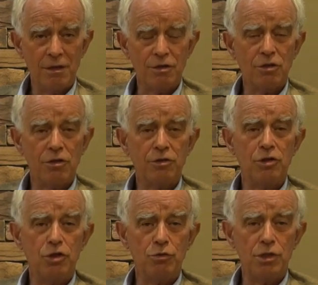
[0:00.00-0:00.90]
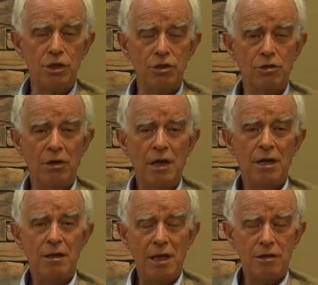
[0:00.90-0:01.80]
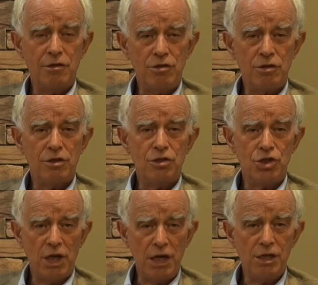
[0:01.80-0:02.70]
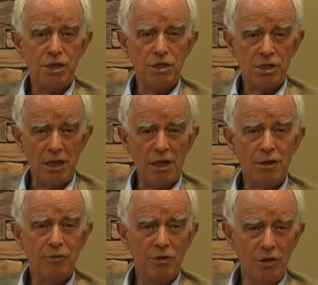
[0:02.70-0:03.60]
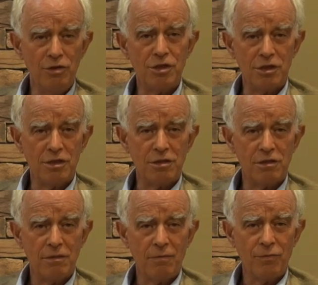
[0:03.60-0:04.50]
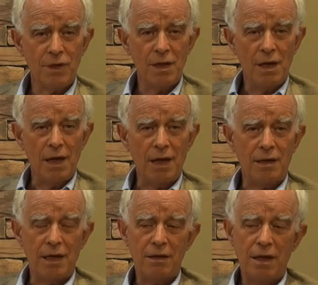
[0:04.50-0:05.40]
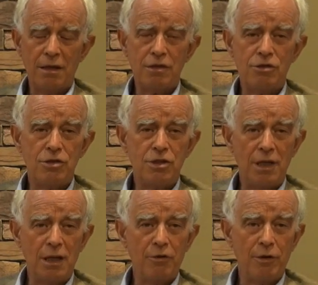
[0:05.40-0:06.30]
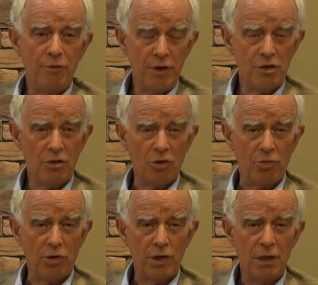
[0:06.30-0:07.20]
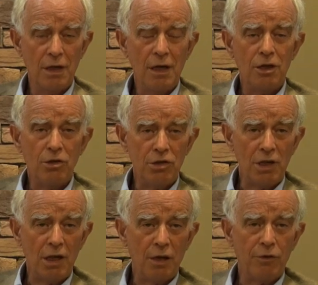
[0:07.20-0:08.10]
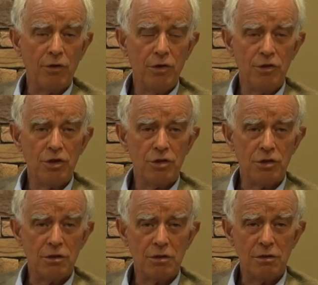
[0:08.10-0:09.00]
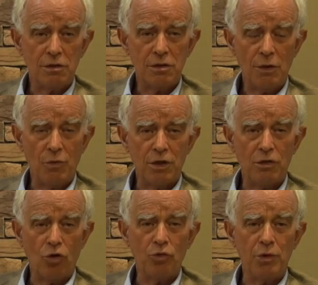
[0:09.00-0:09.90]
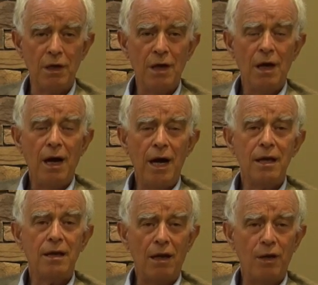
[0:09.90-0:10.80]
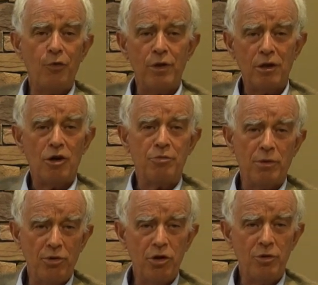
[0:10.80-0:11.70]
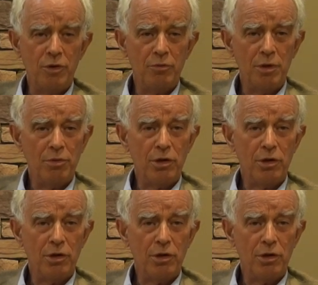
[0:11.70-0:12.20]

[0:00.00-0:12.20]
There's a continuity, so death is just a changing state of consciousness. And death is just the end of our physical body, not the end of our consciousness. So someone told me, I can live without my body, but my